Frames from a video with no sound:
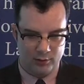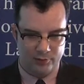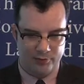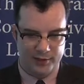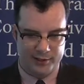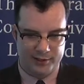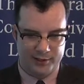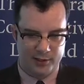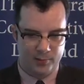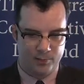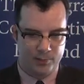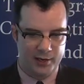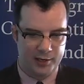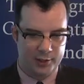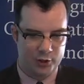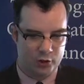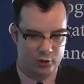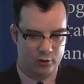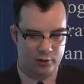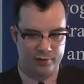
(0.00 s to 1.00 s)
This is a
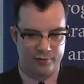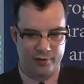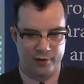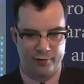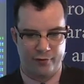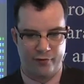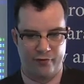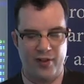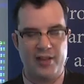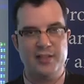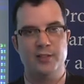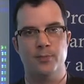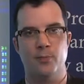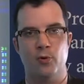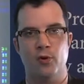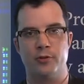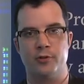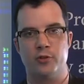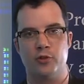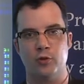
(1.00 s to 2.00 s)
picture of a
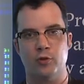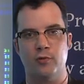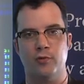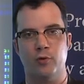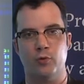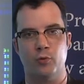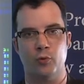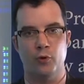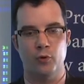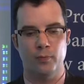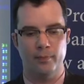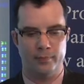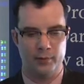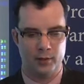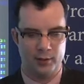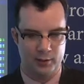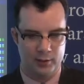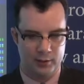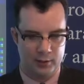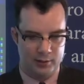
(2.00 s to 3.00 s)
Facebook server room.
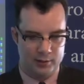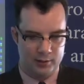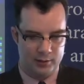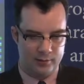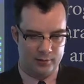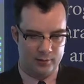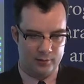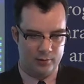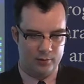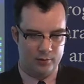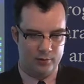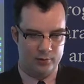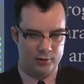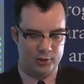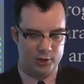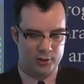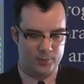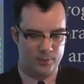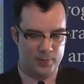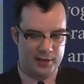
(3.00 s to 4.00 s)

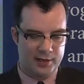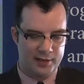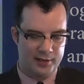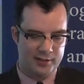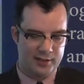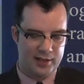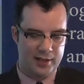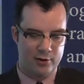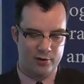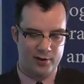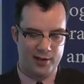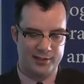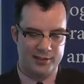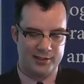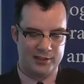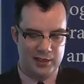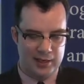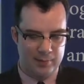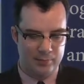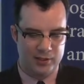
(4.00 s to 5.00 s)
Just because the internet
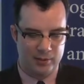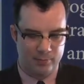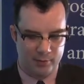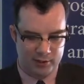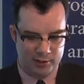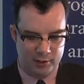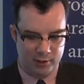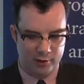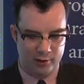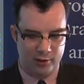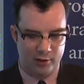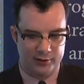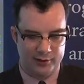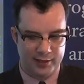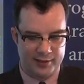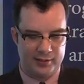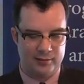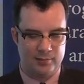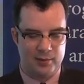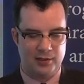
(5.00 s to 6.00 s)
seems immaterial
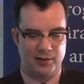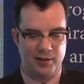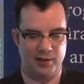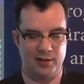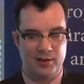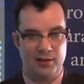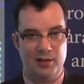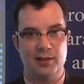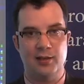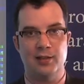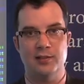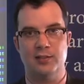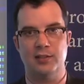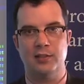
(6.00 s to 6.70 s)
doesn't mean that it is.